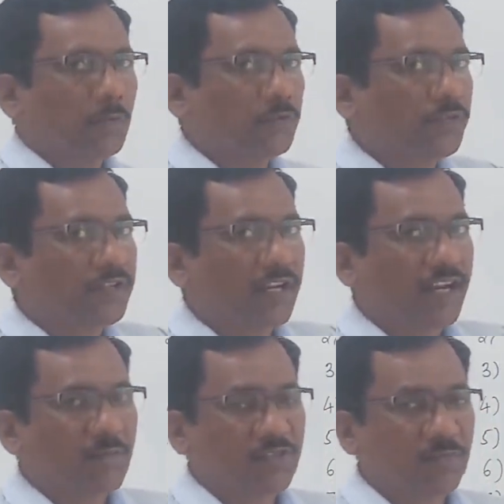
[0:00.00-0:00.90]
question
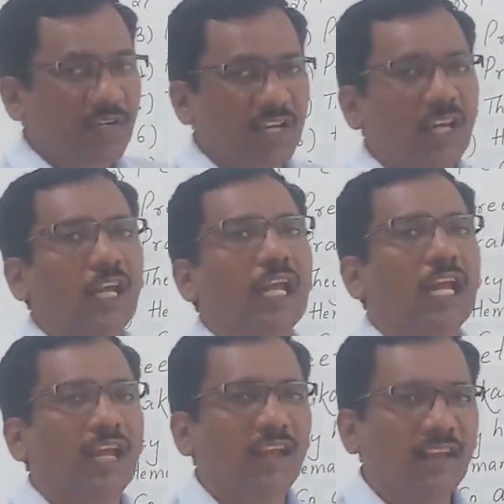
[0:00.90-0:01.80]
tag must
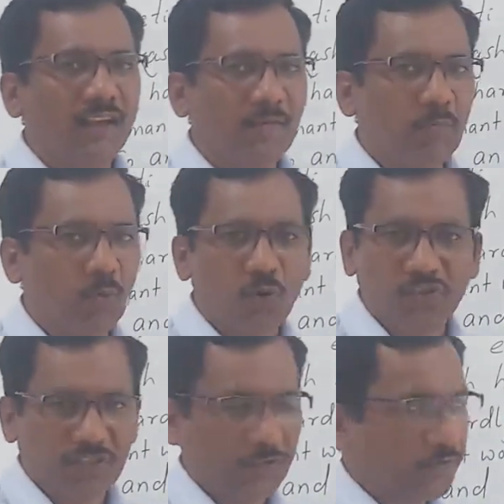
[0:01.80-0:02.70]
be
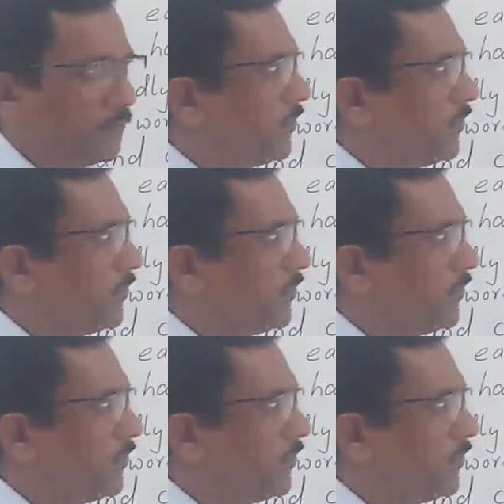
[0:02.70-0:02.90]
positive.